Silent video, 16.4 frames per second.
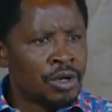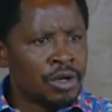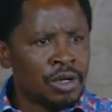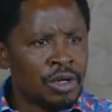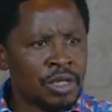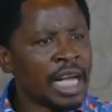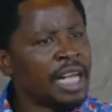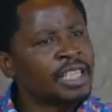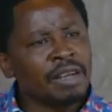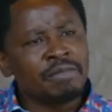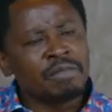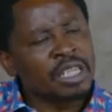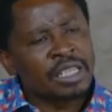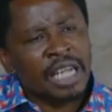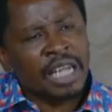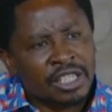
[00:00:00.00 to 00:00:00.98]
doesn't
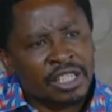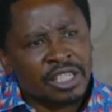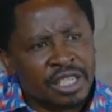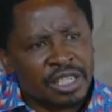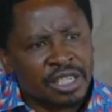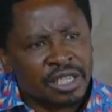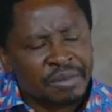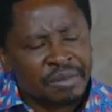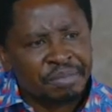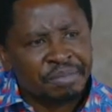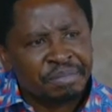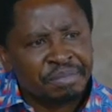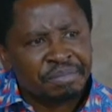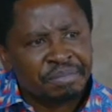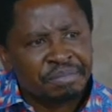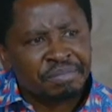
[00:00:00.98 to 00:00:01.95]
mean that
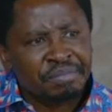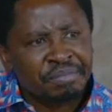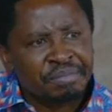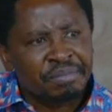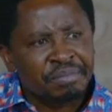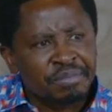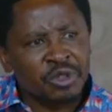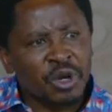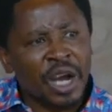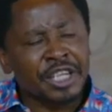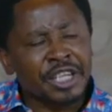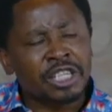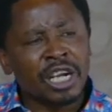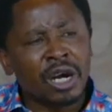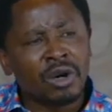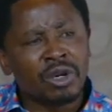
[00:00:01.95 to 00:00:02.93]
you are a
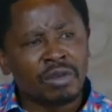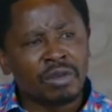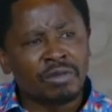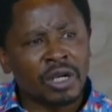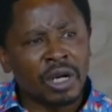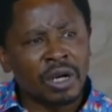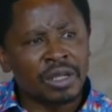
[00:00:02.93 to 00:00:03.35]
child of God.